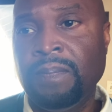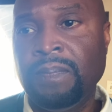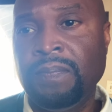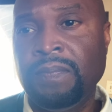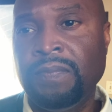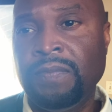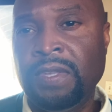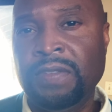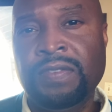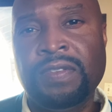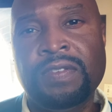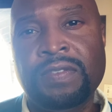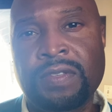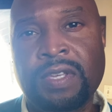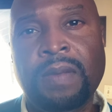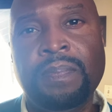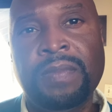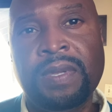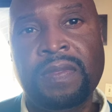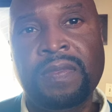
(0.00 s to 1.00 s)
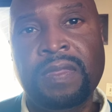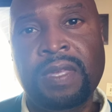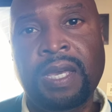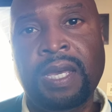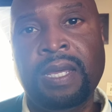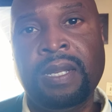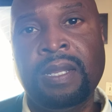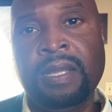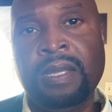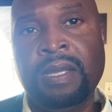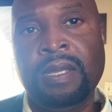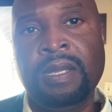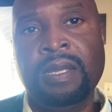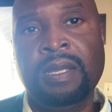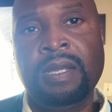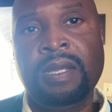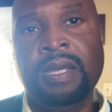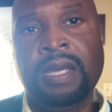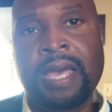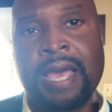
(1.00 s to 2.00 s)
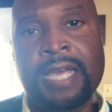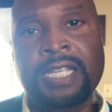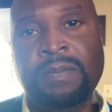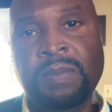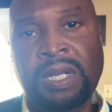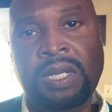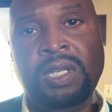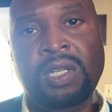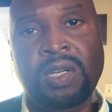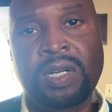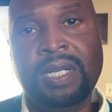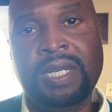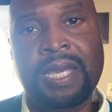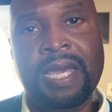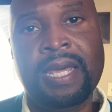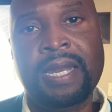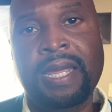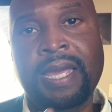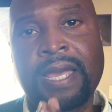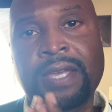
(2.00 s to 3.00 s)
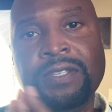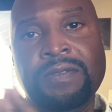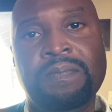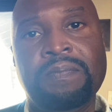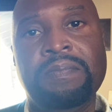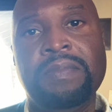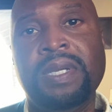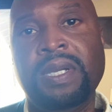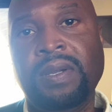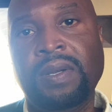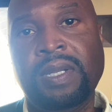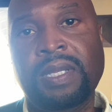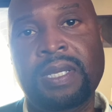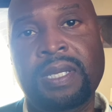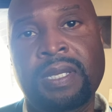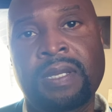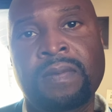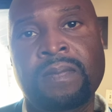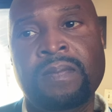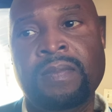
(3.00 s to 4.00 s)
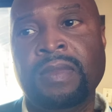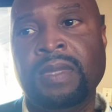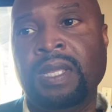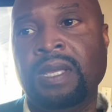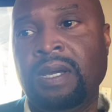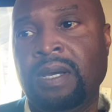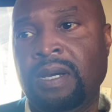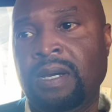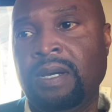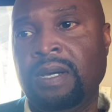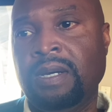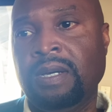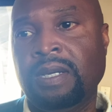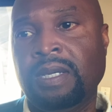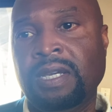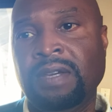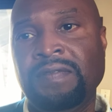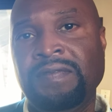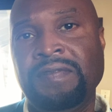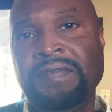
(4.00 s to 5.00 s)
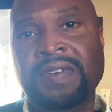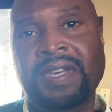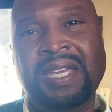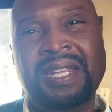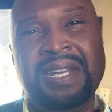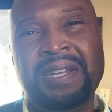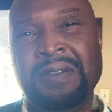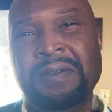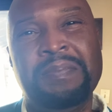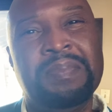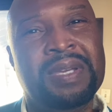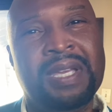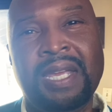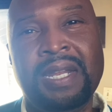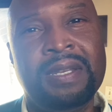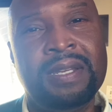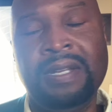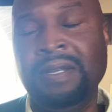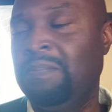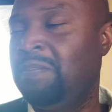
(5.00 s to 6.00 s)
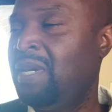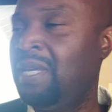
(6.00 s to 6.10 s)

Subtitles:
This is something that has to be looked at as merely conveying an opinion.